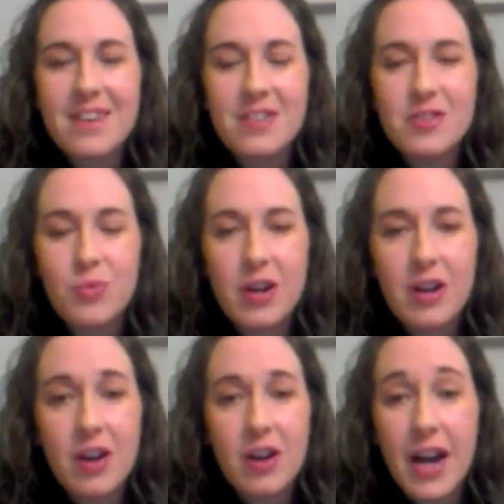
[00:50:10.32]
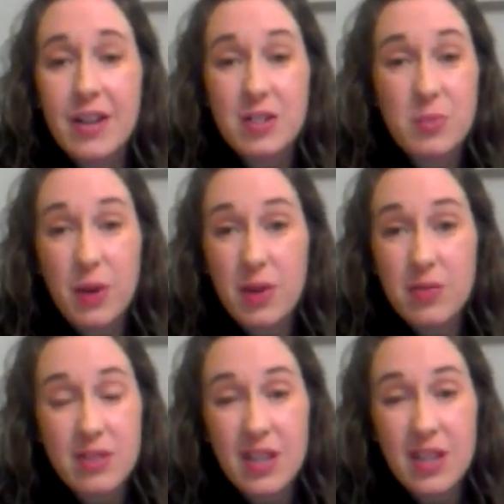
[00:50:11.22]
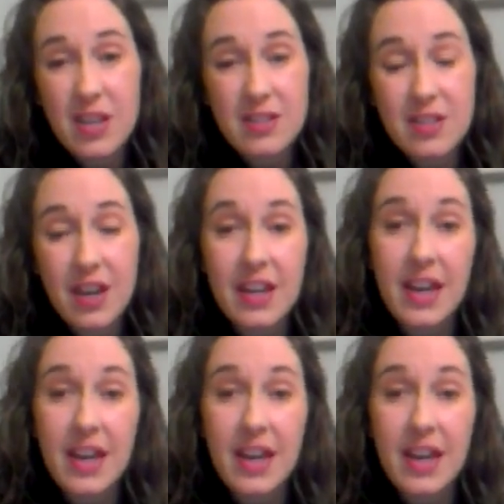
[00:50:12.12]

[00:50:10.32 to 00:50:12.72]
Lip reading: Where I'll just post things like,